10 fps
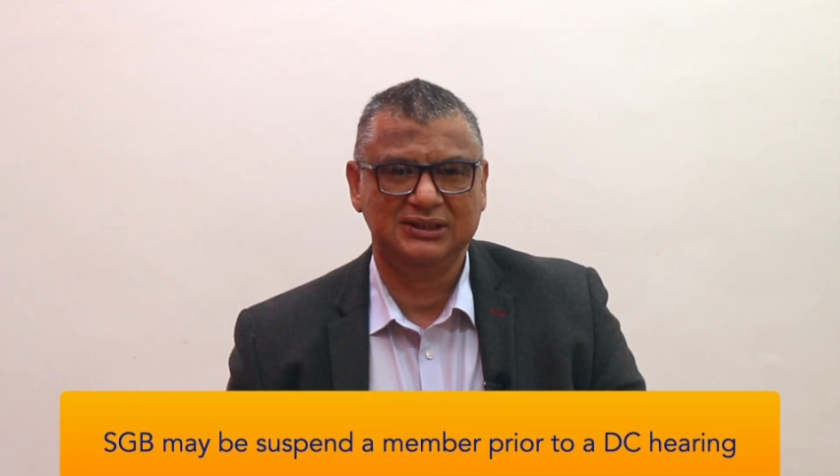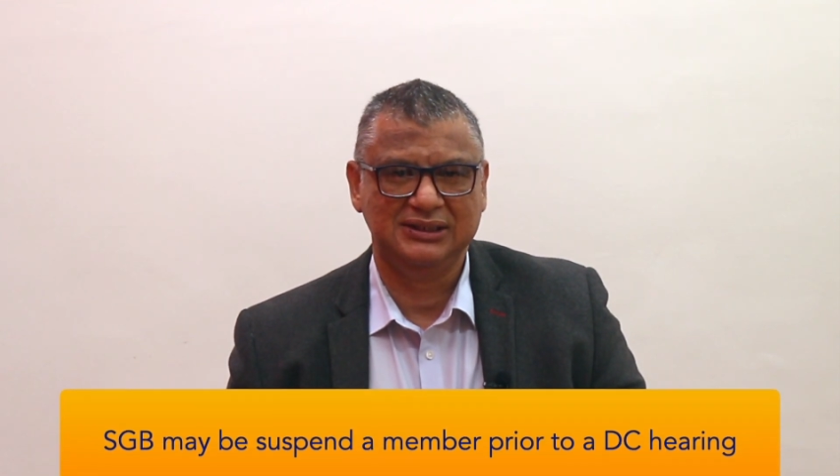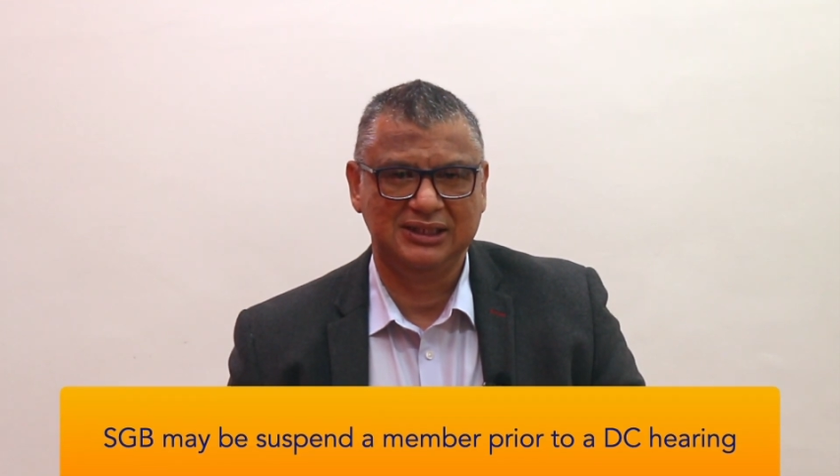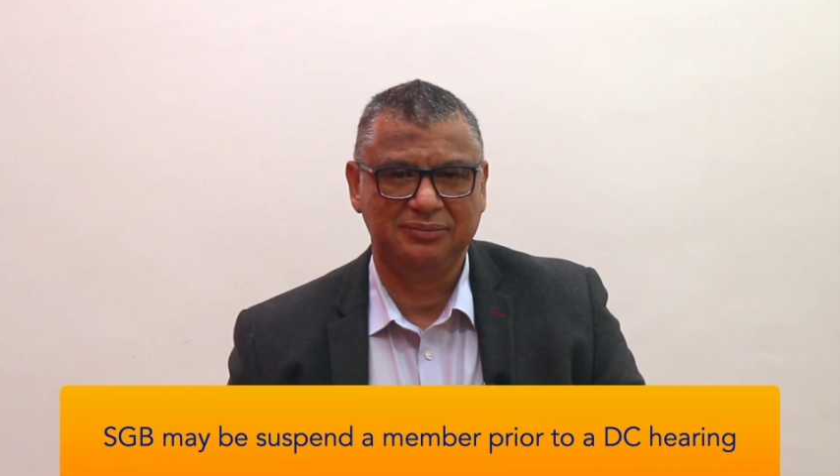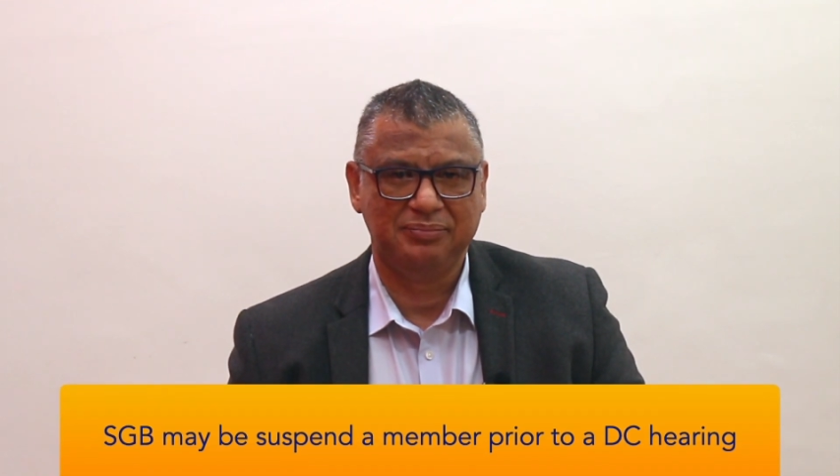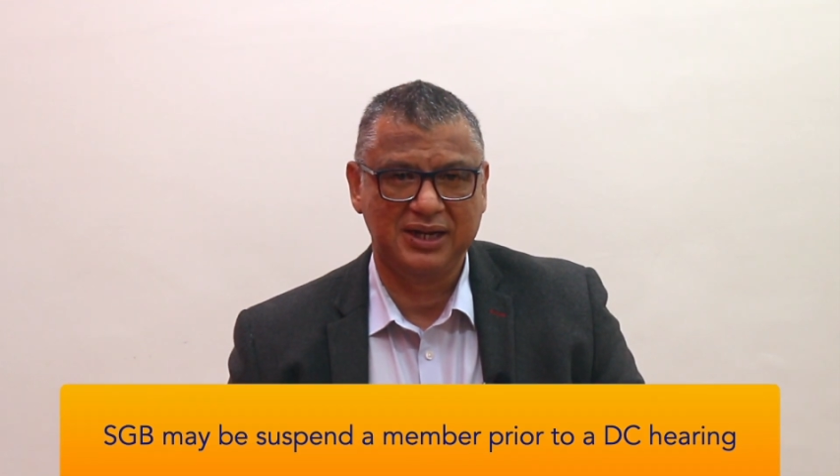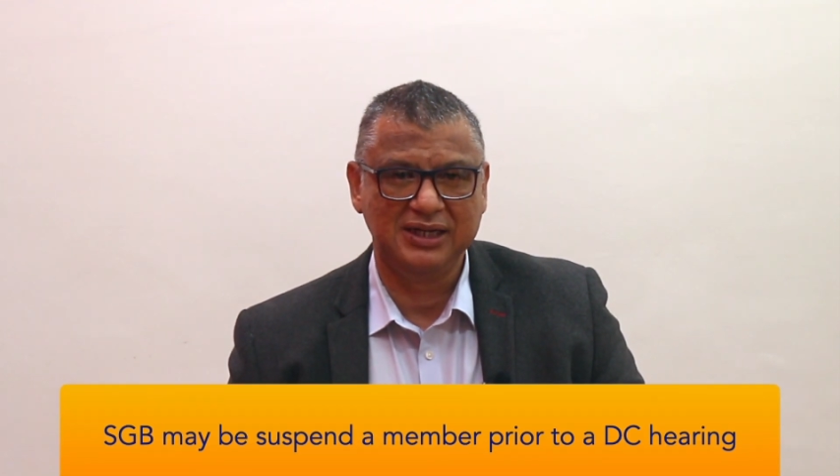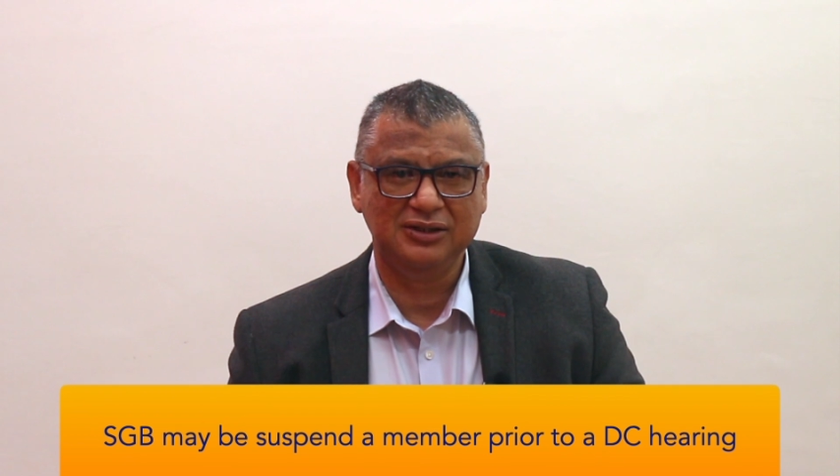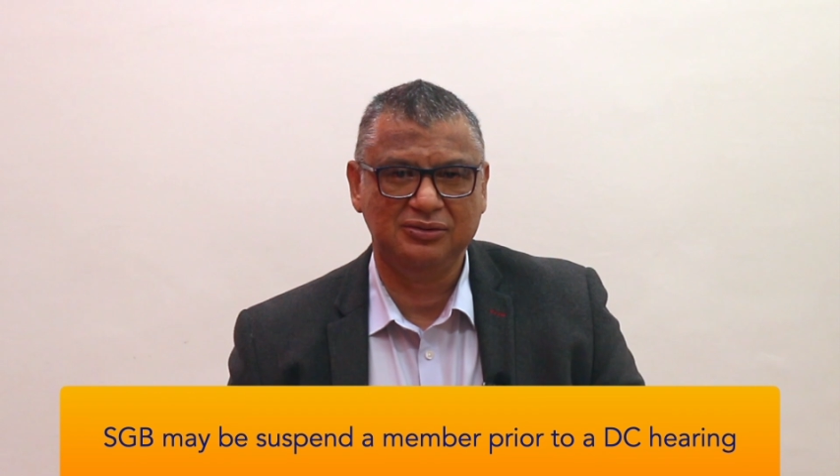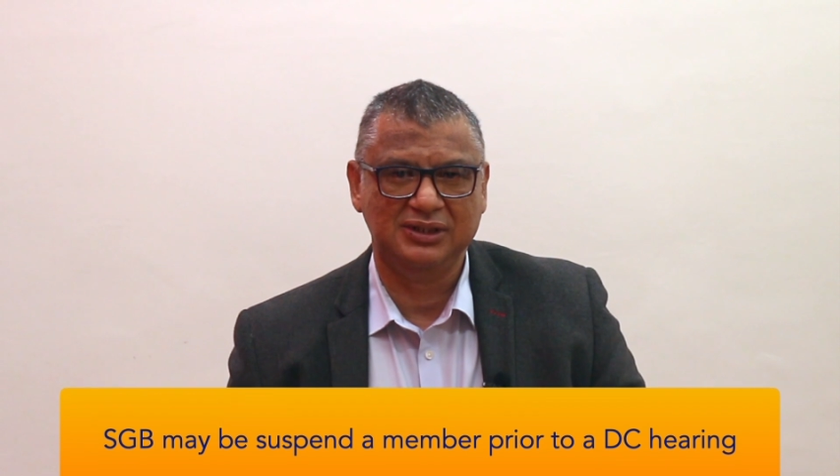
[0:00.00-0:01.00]
is that
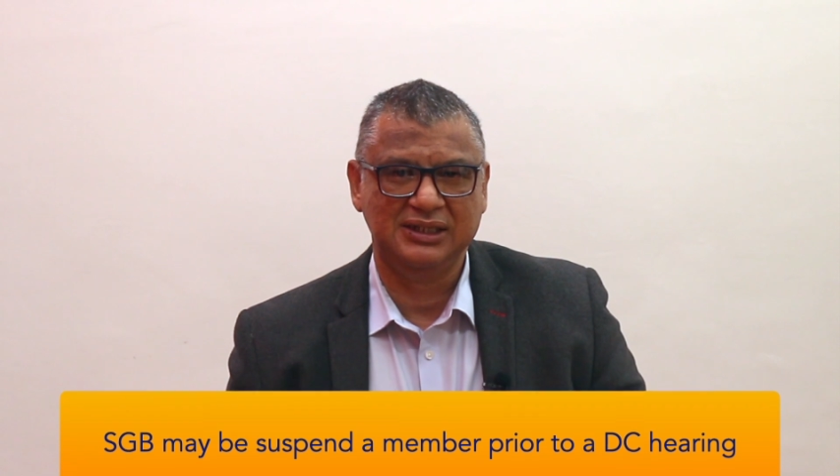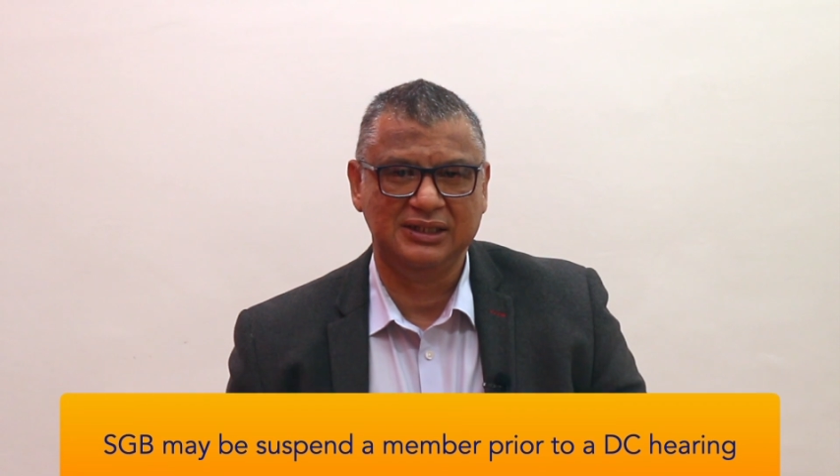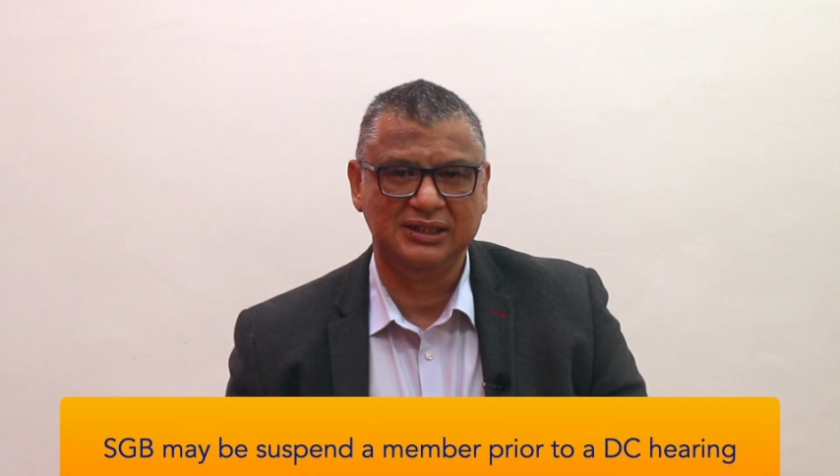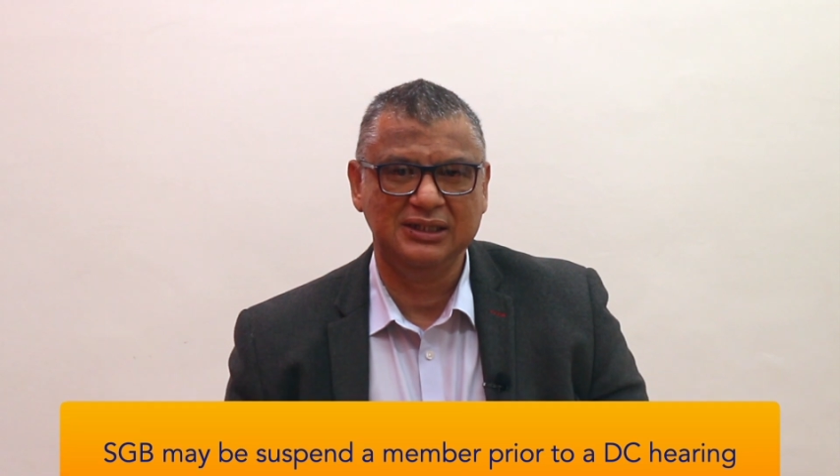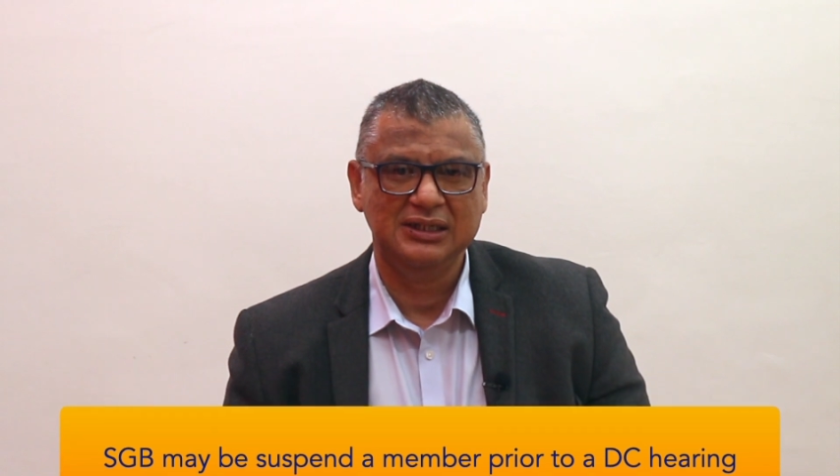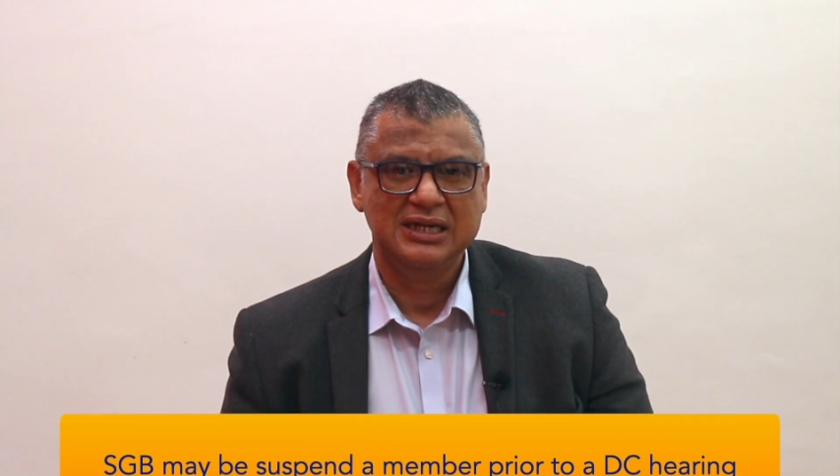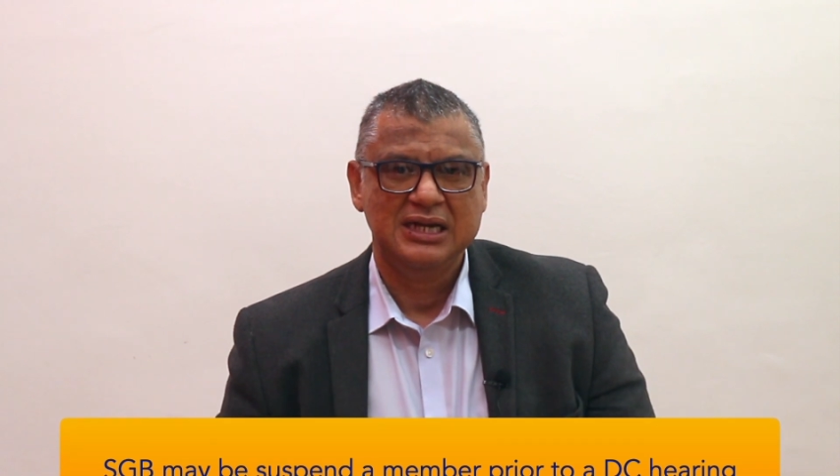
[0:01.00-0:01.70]
prior to the hearing,